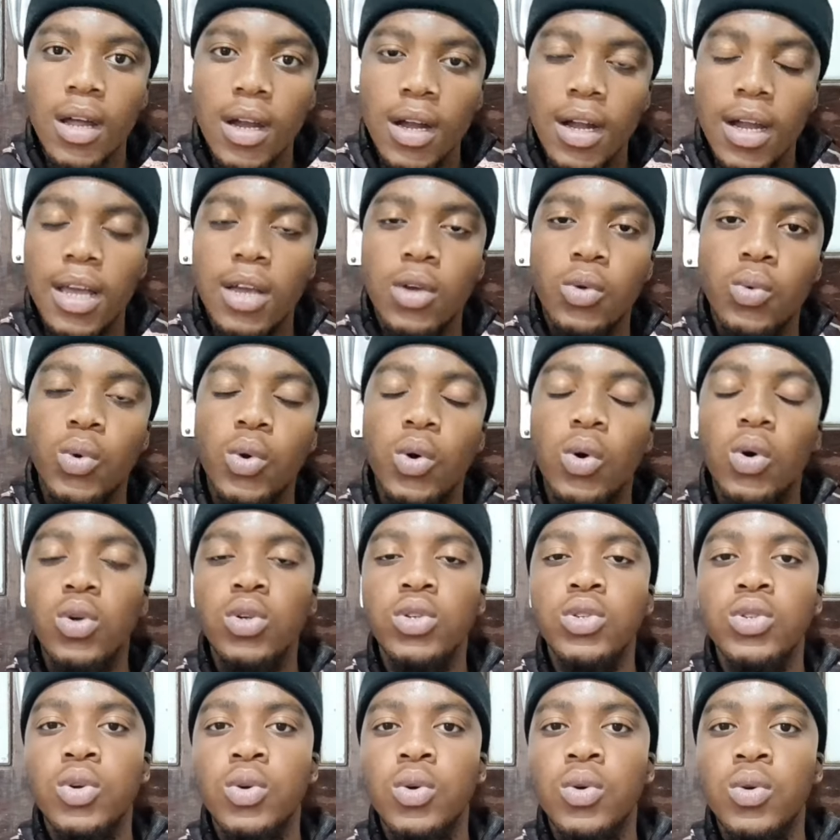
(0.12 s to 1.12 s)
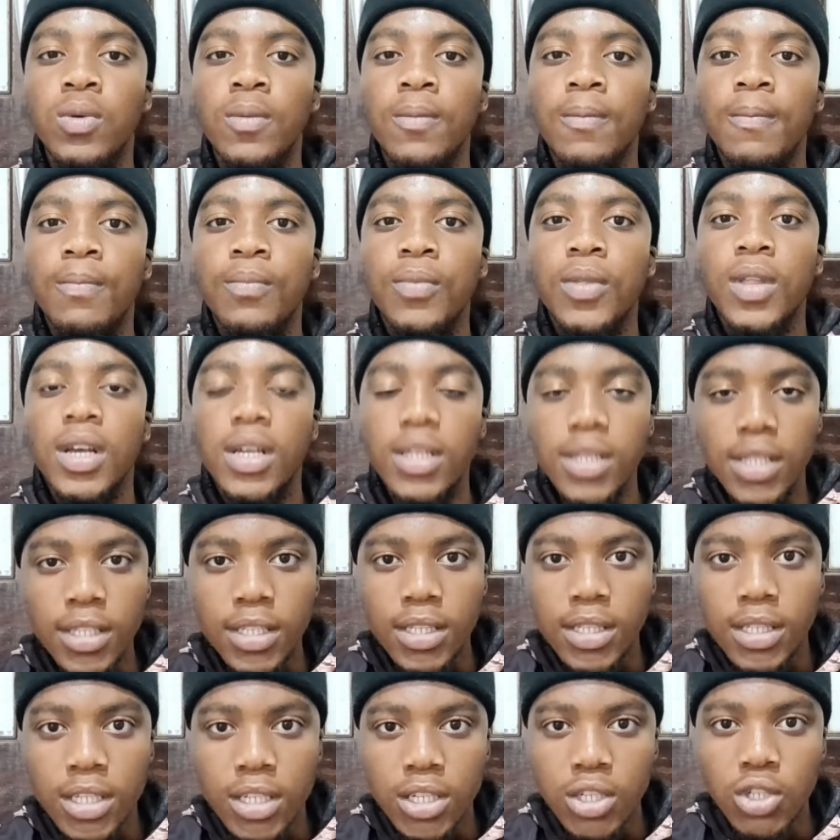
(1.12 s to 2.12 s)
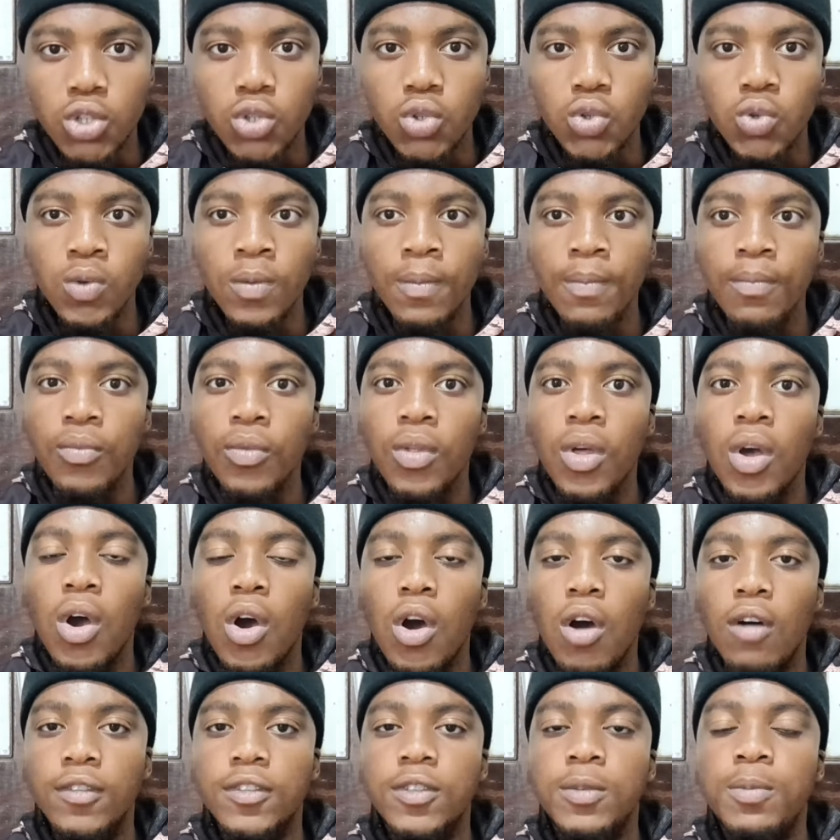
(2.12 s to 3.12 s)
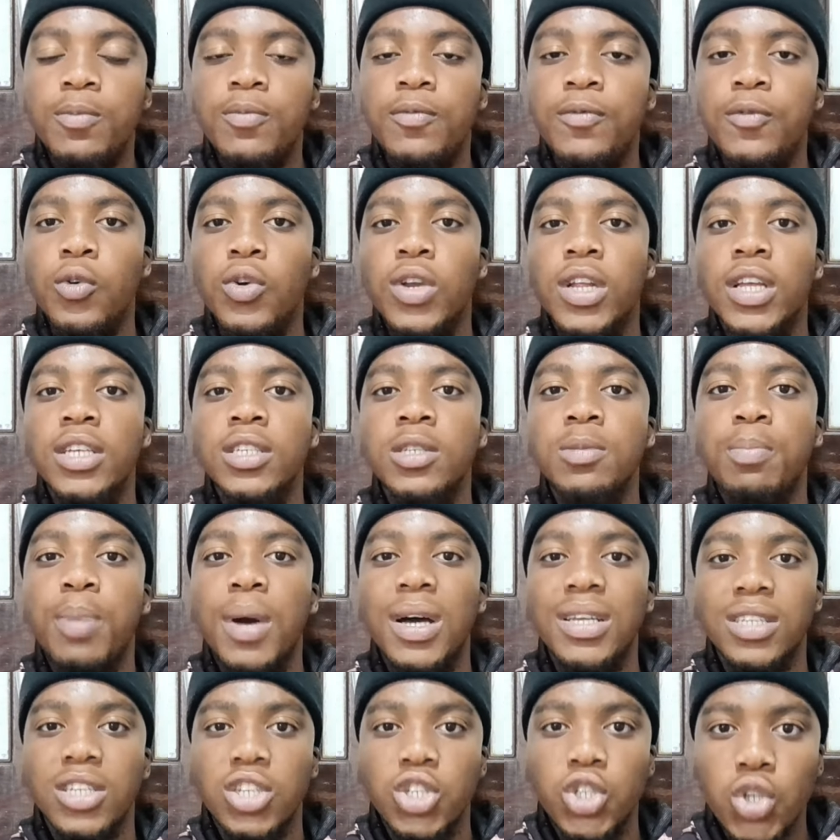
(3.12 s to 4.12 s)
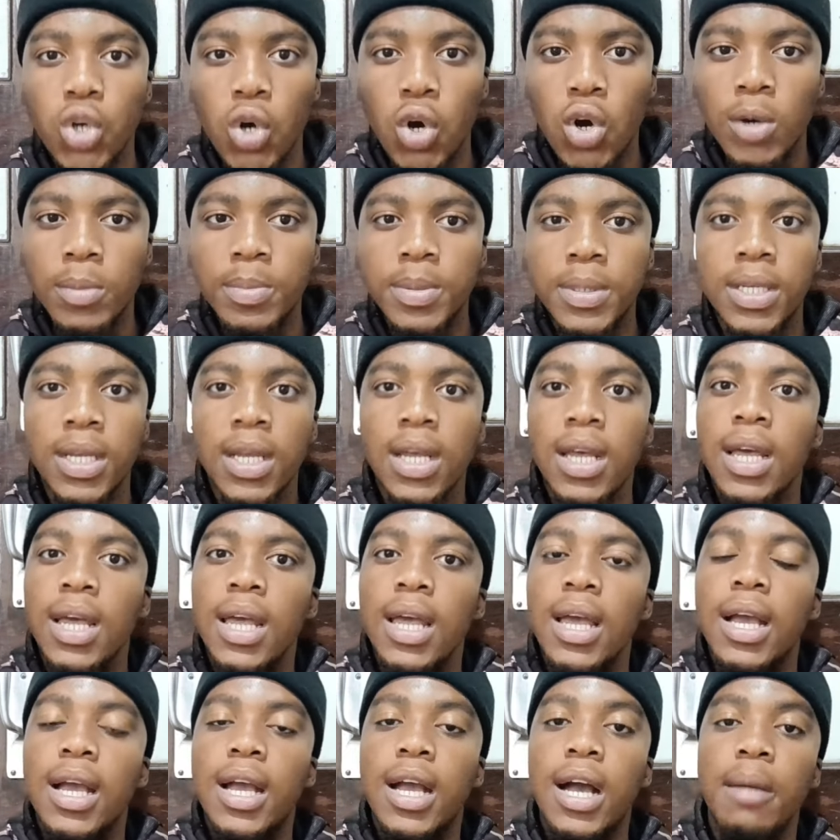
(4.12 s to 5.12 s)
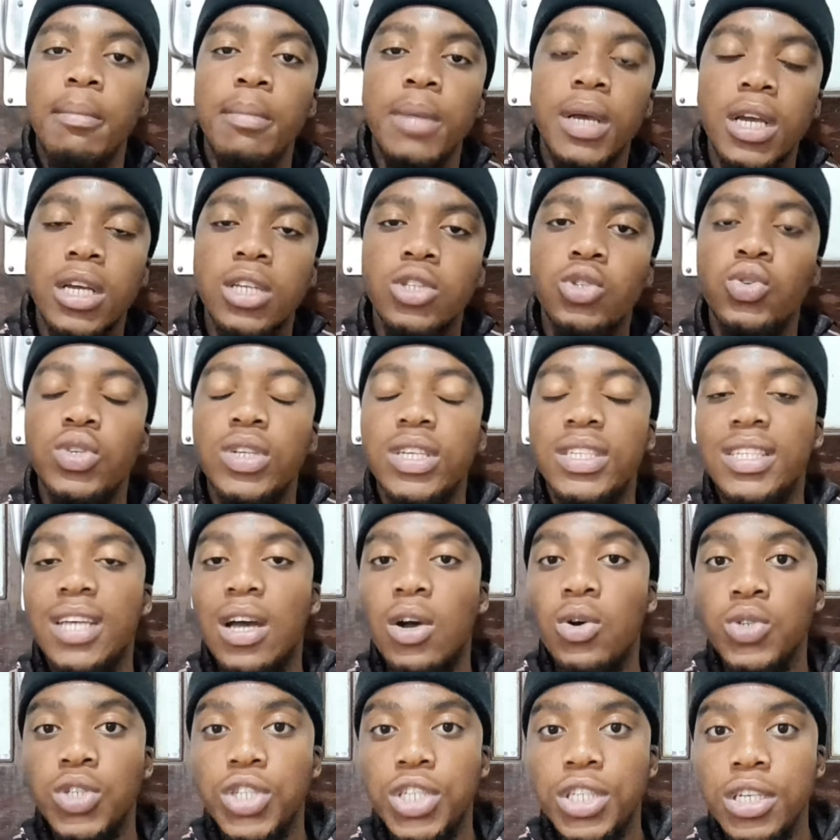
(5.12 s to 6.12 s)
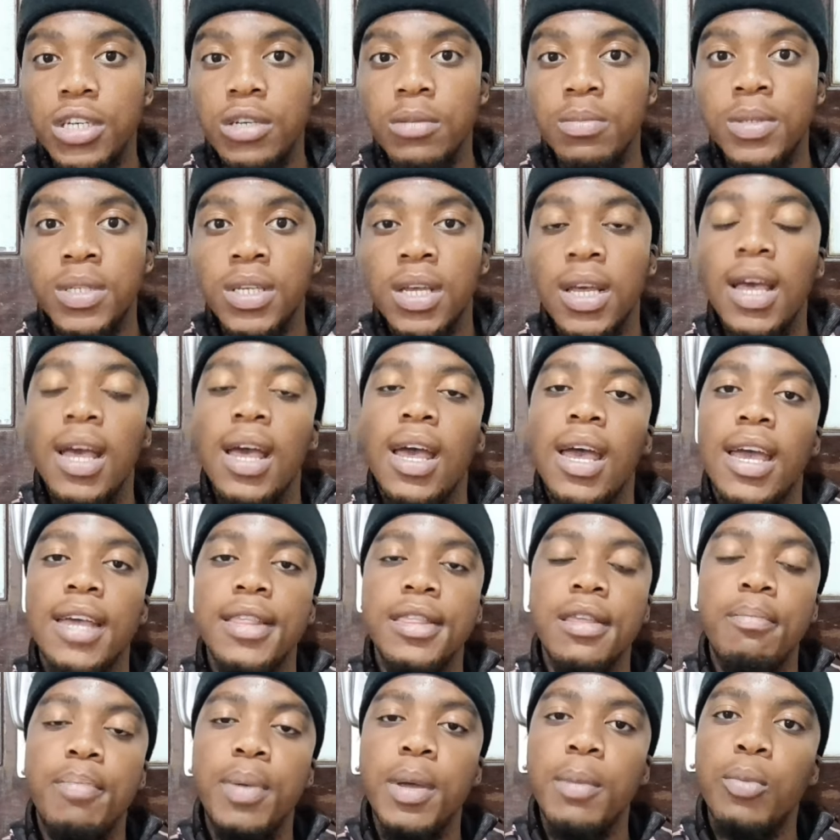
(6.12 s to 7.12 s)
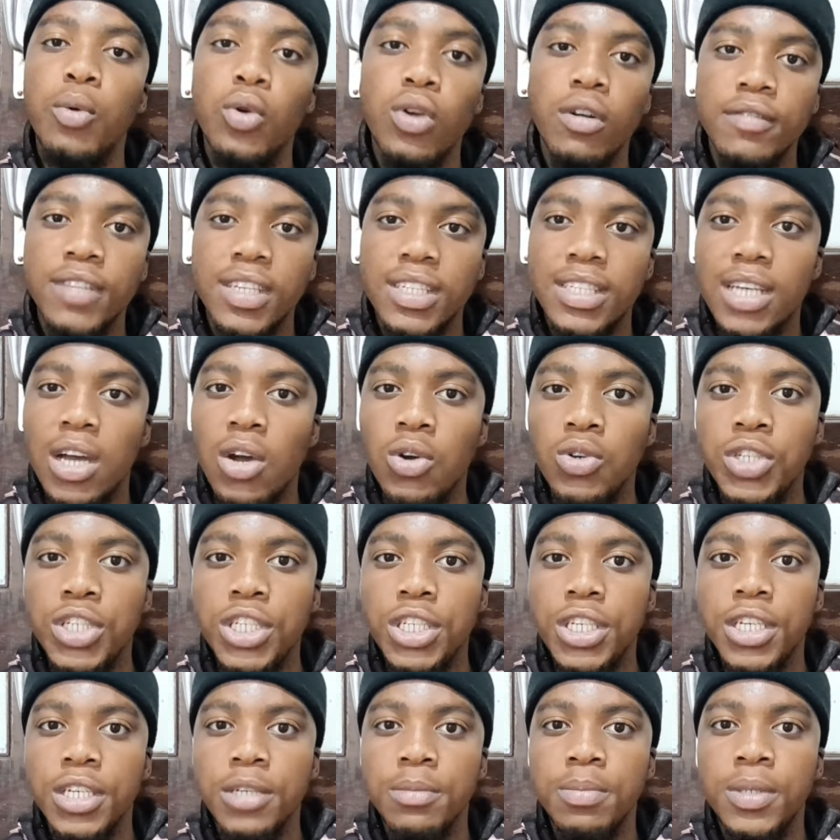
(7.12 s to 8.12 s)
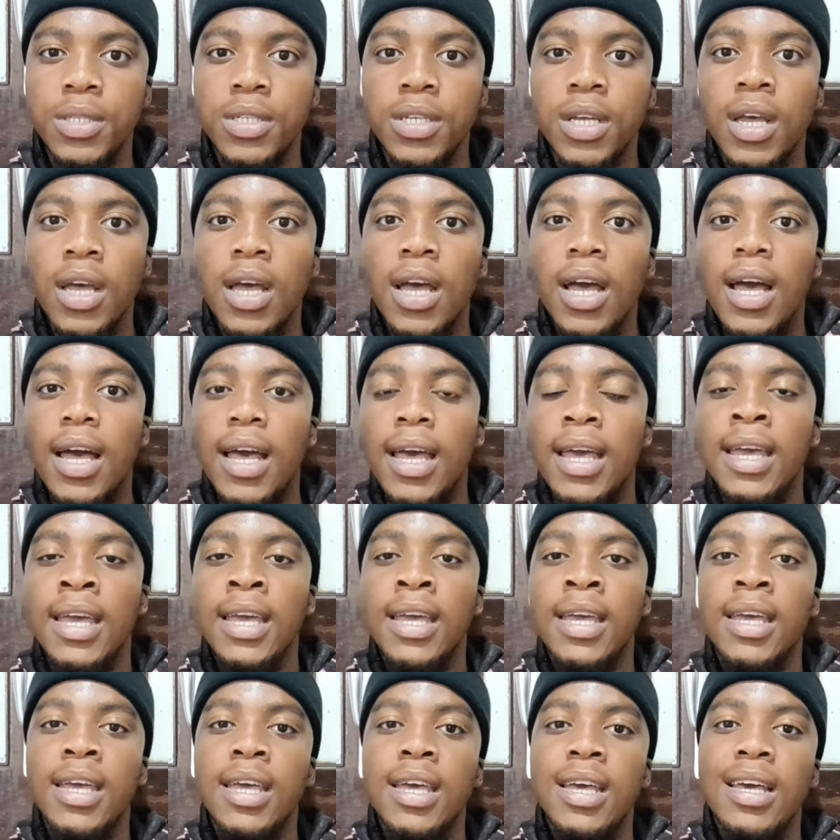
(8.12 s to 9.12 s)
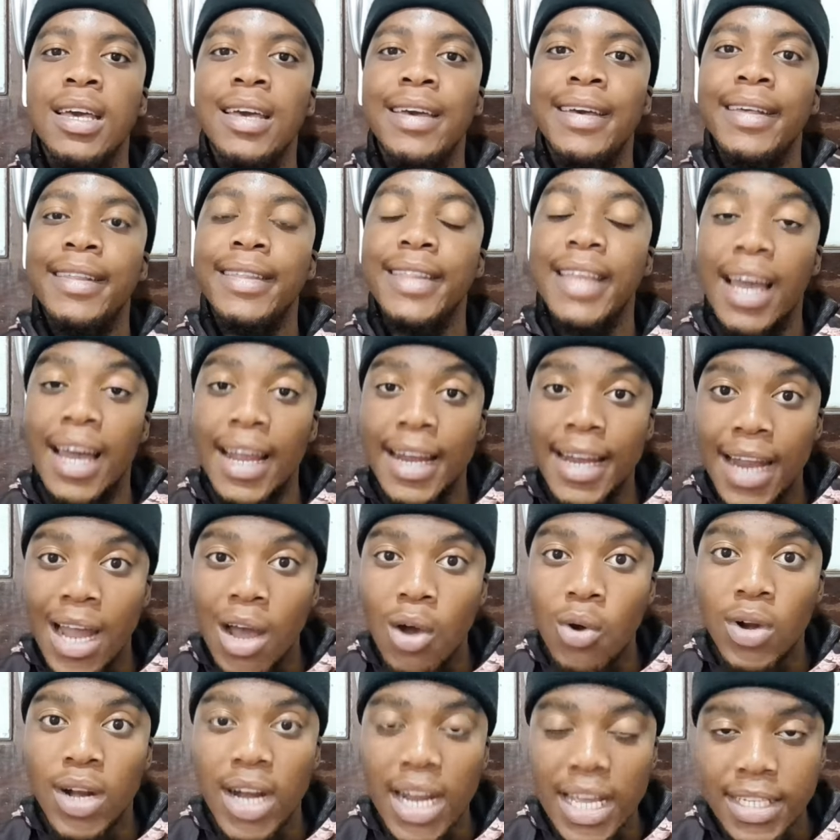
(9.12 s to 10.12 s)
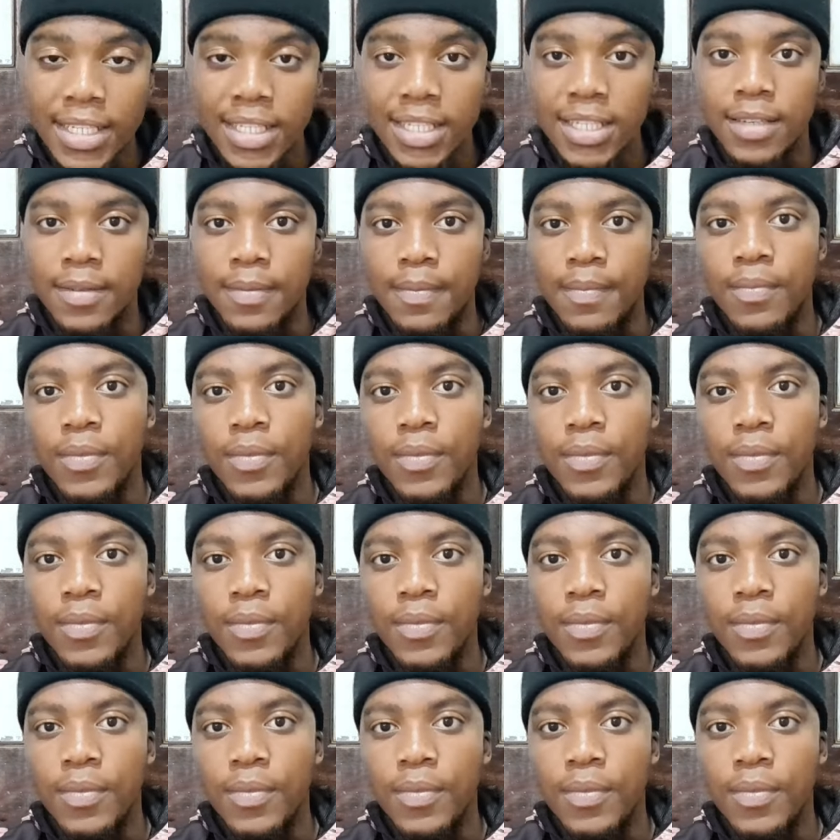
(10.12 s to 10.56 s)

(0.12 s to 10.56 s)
Like we all know this issue of foreign spaza shops coming into the townships and the people of the townships, uh, they are now rising